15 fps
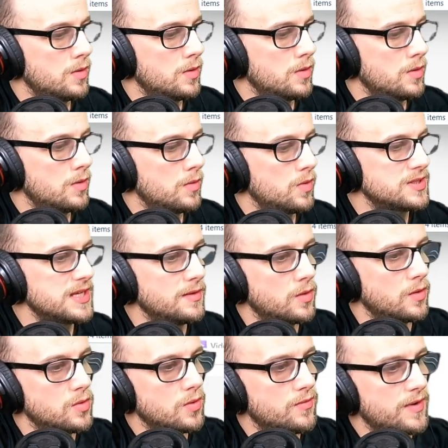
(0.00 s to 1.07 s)
Once in the
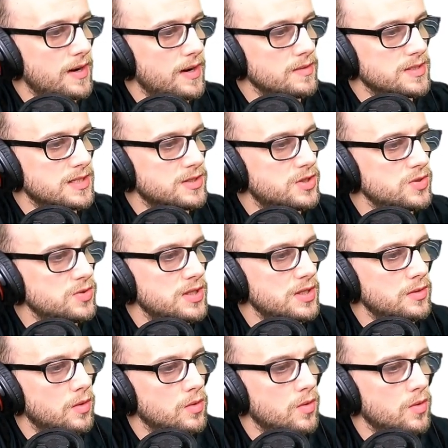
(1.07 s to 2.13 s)
local files, I choose the
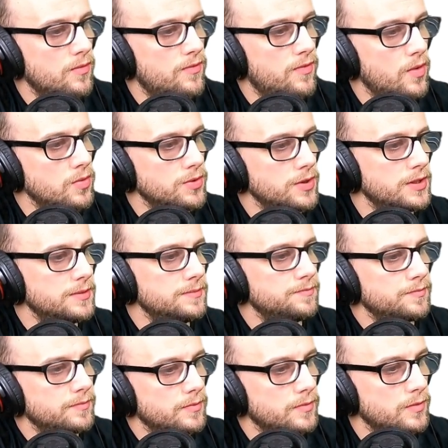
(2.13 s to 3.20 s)
local folder,
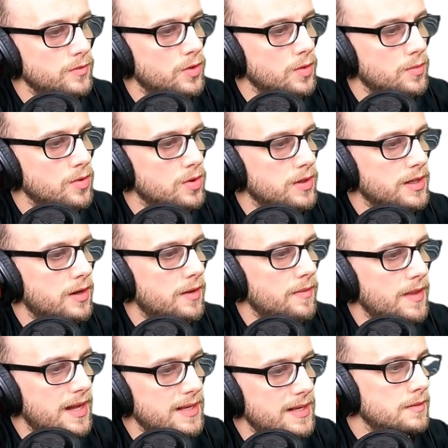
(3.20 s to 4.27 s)
double click on
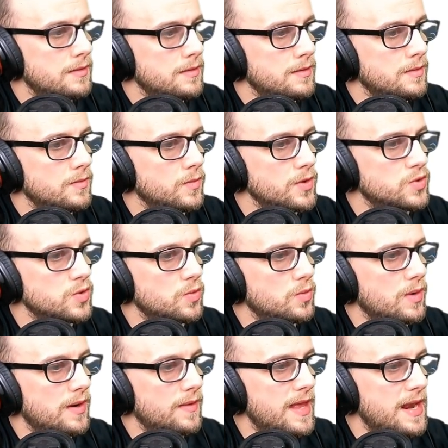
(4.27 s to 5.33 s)
that which will
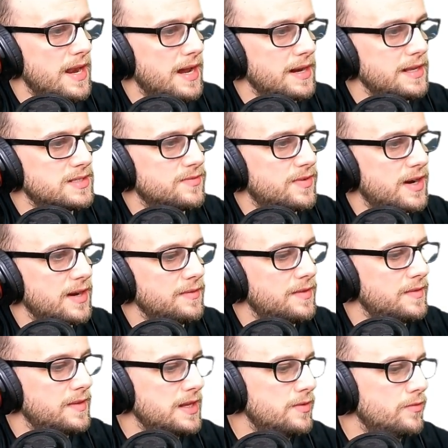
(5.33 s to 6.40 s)
then I need to find
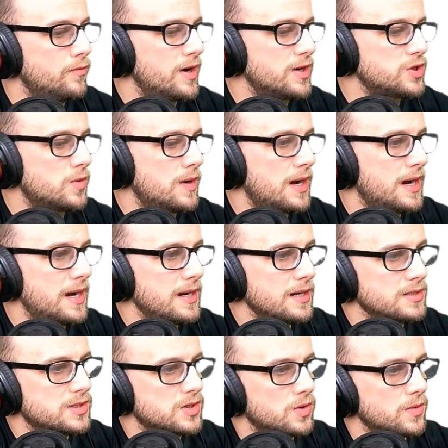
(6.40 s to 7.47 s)
the RetroArch.
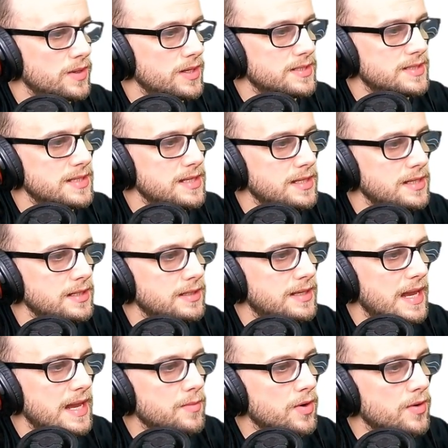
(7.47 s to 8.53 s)
So it's the
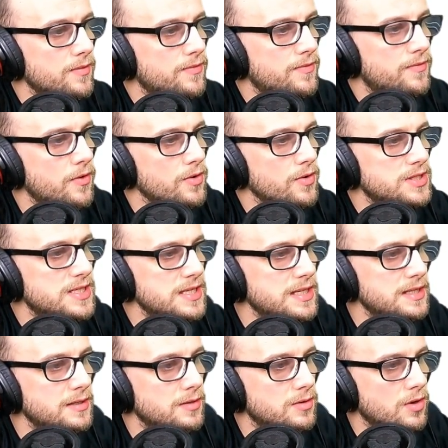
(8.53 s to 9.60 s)
gamer
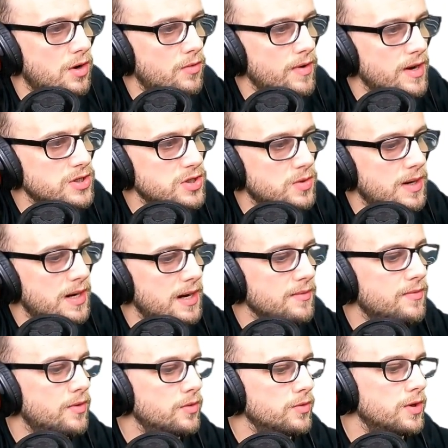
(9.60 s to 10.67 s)
arc
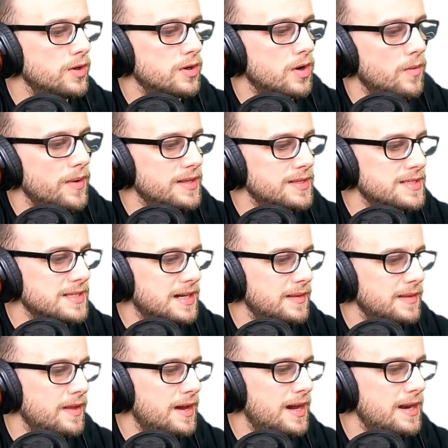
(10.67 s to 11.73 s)
folder. Go inside
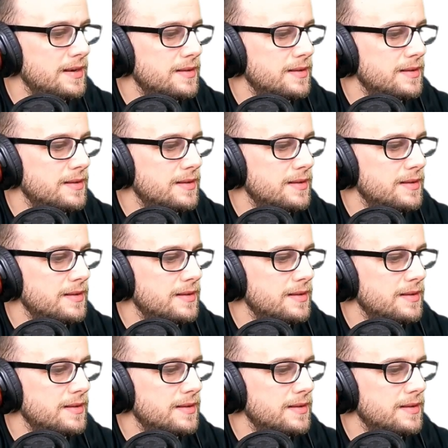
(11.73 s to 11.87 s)
that.